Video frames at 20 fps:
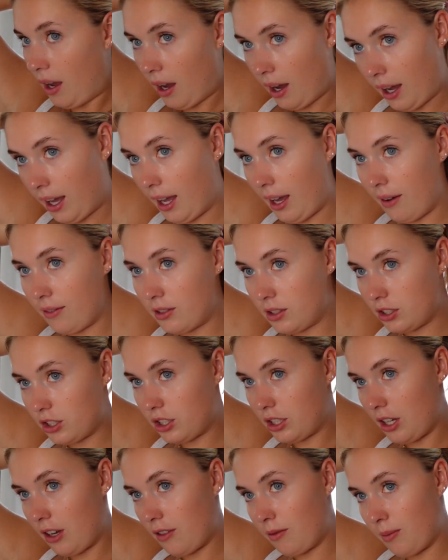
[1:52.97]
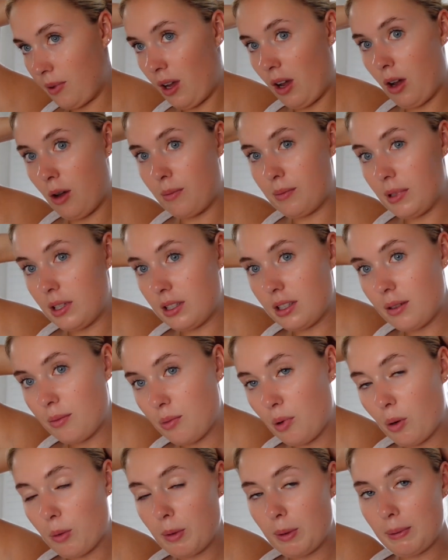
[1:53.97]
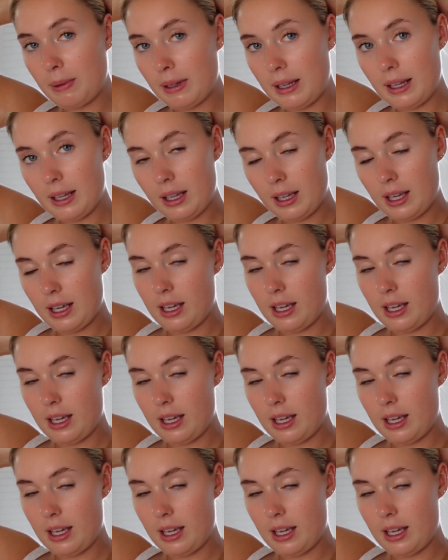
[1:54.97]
I haven't shaved my armpits in probably